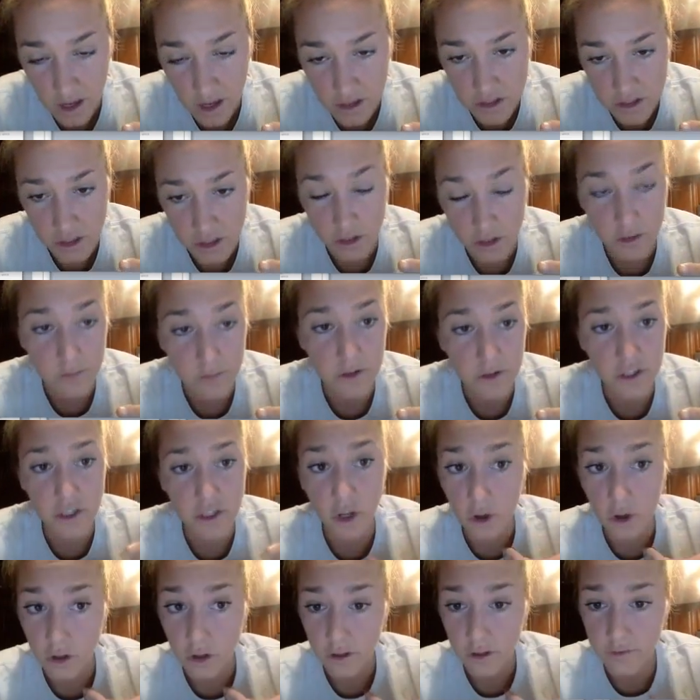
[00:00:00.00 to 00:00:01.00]
So the
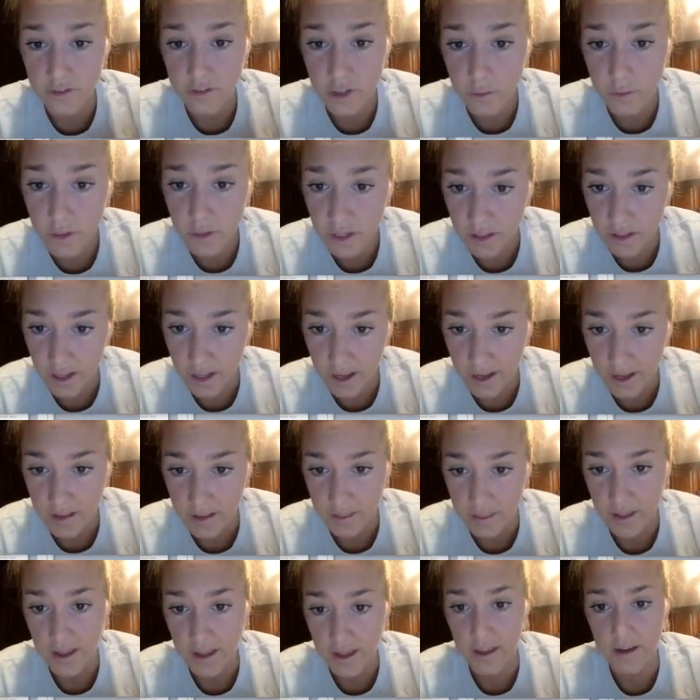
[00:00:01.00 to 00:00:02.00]
result of doing
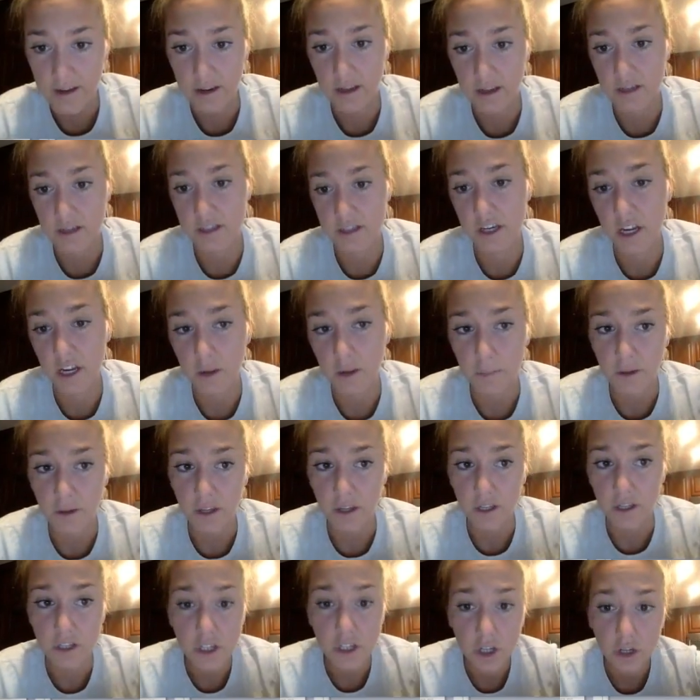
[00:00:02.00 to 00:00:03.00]
that then is going to
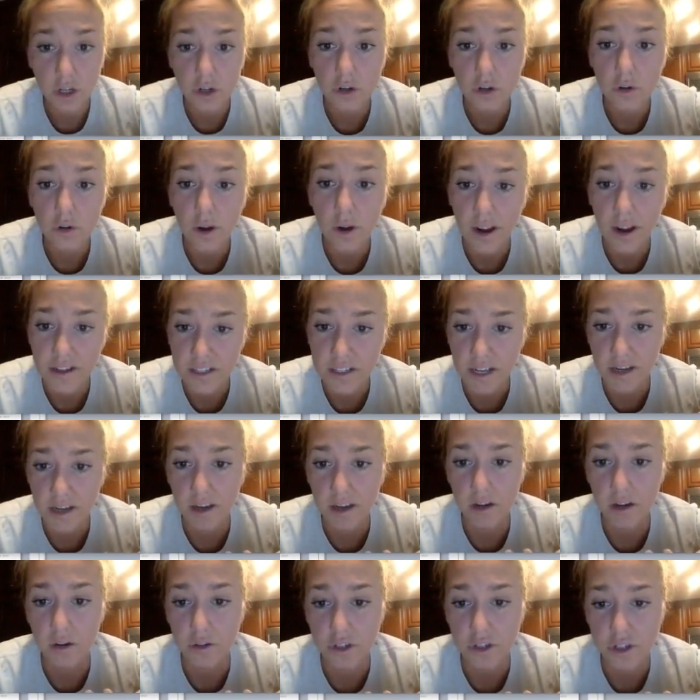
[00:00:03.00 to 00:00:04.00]
be two
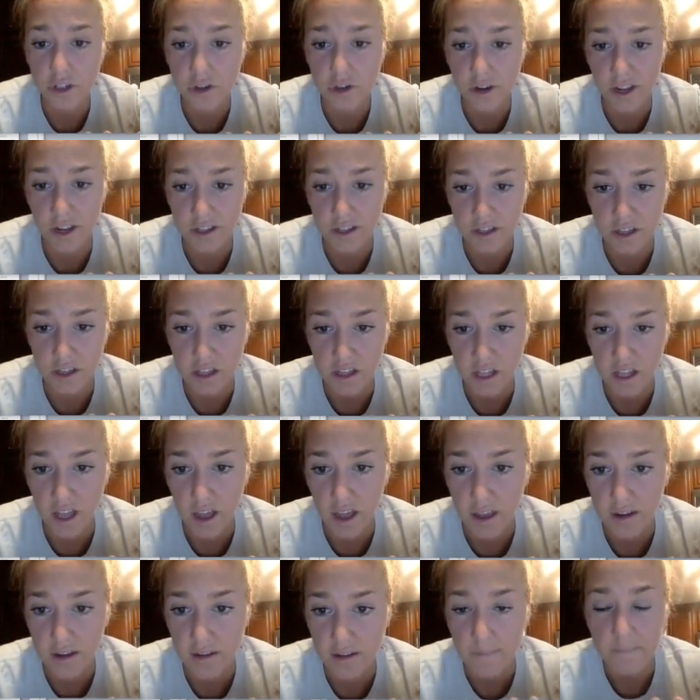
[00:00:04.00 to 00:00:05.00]
identical strands at the
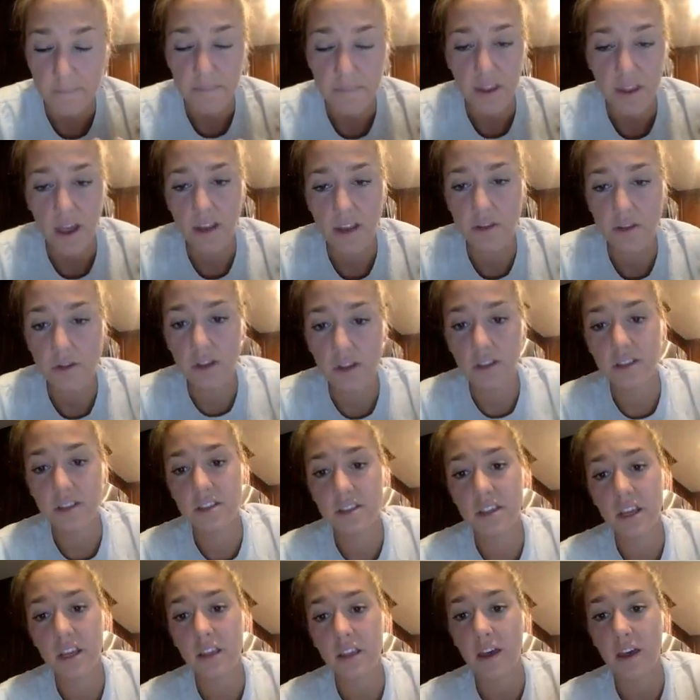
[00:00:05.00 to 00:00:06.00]
end. And you can
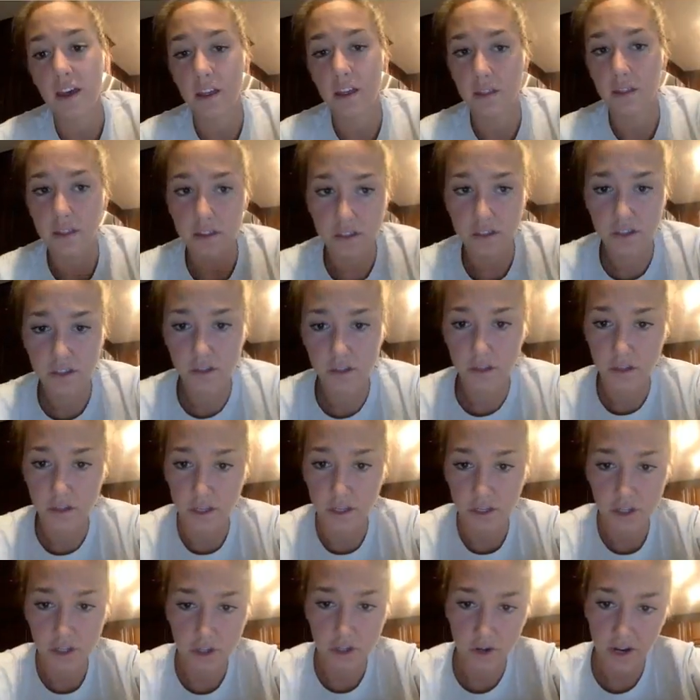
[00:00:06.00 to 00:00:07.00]
see that this
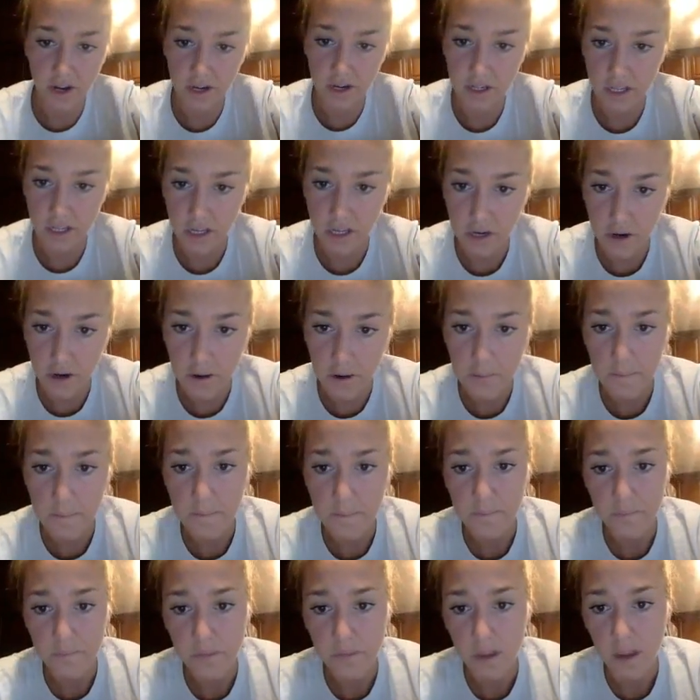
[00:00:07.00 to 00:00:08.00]
strand here
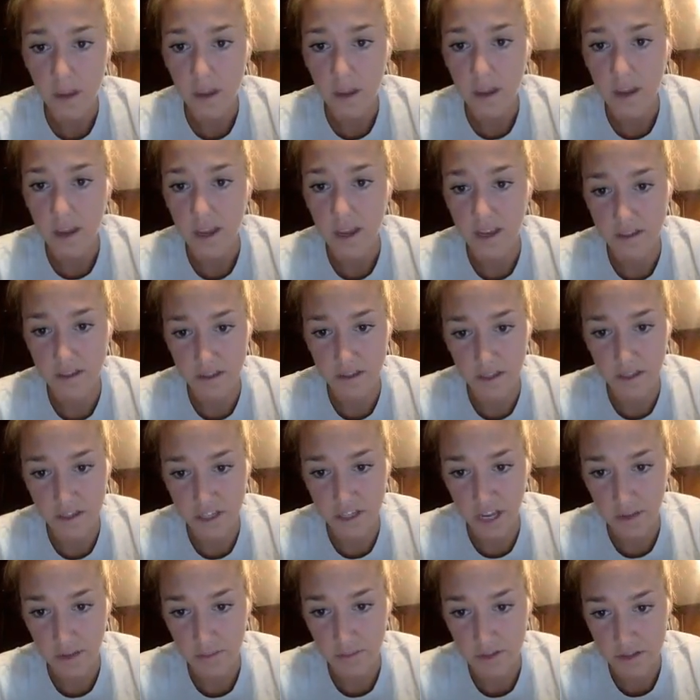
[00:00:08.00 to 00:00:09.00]
is the
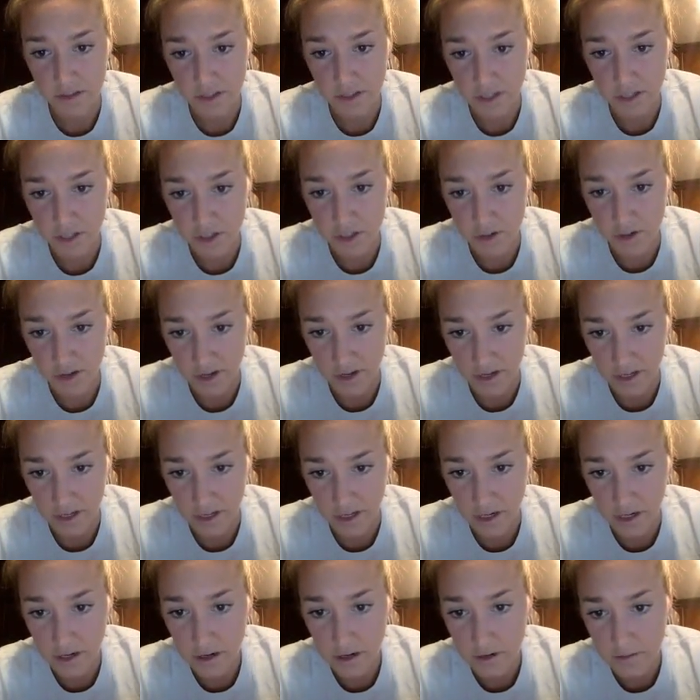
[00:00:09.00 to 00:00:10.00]
same as this strand
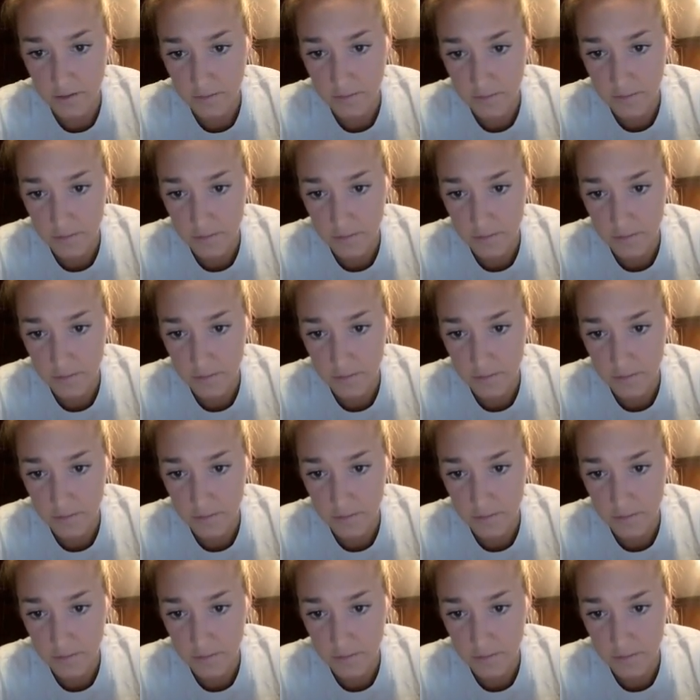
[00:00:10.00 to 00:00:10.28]
here,